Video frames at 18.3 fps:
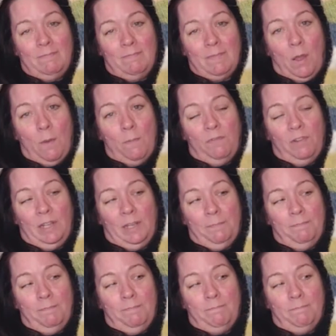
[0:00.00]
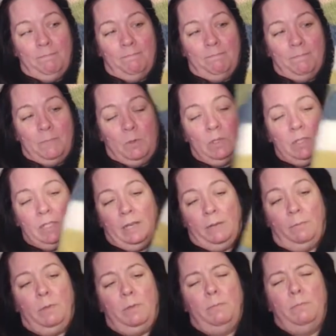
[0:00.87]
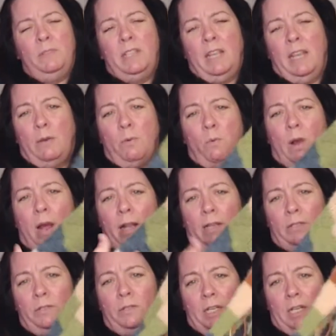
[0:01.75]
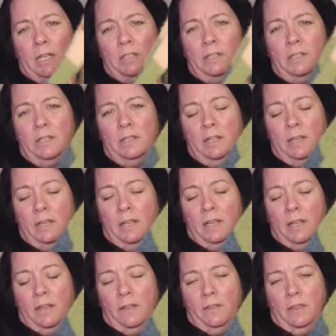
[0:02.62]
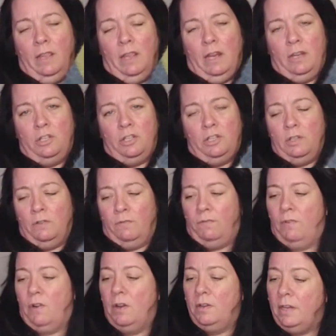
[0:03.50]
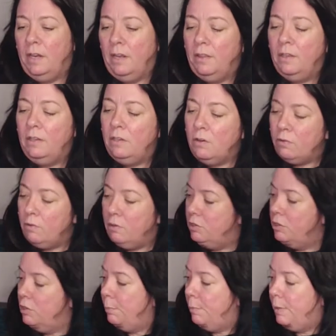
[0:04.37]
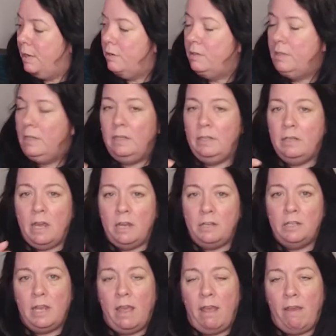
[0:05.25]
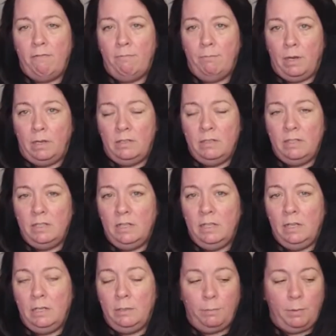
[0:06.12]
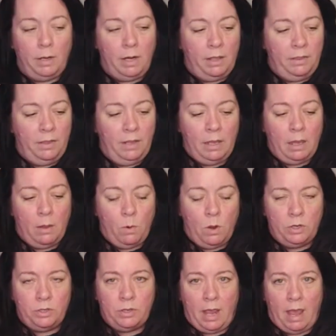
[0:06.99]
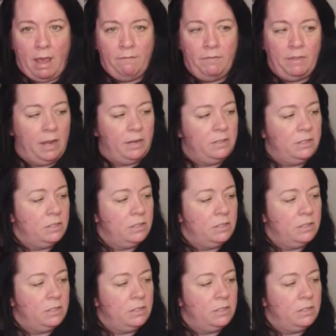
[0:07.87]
Hopefully. We'll see. It will take a while to knit the edges in front, and I think the original pattern did not have buttons in it, but I think I want to have that.